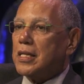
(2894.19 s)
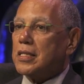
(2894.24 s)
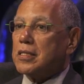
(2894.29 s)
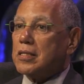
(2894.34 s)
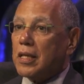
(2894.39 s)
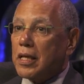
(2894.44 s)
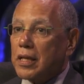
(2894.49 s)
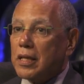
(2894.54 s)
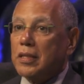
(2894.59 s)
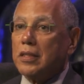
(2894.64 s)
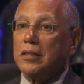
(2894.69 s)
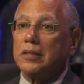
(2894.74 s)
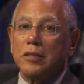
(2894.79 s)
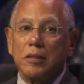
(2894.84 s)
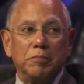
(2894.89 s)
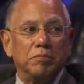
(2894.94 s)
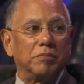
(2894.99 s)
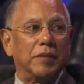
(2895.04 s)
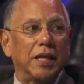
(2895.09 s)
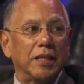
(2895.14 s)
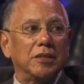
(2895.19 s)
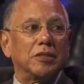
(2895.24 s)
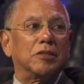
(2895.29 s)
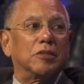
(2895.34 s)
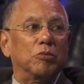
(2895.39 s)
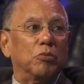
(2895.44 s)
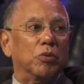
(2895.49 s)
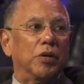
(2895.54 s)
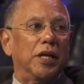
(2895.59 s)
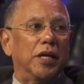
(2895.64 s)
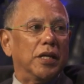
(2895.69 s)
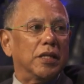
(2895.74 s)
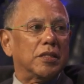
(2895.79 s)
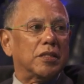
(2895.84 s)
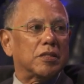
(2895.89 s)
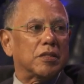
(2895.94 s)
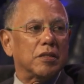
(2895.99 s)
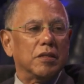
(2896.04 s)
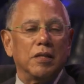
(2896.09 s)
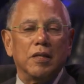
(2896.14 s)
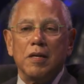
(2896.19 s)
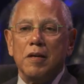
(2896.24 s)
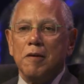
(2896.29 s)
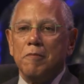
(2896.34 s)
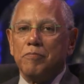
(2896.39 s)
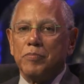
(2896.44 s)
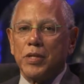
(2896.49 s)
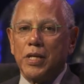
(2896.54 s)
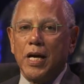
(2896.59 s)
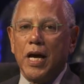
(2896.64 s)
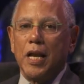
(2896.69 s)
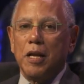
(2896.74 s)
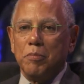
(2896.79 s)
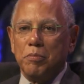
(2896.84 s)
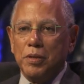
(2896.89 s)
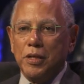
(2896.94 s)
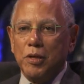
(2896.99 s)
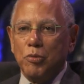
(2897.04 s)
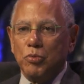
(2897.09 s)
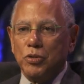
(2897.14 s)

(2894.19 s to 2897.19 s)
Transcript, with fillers: It's like, it's a, that's the way it's got to be.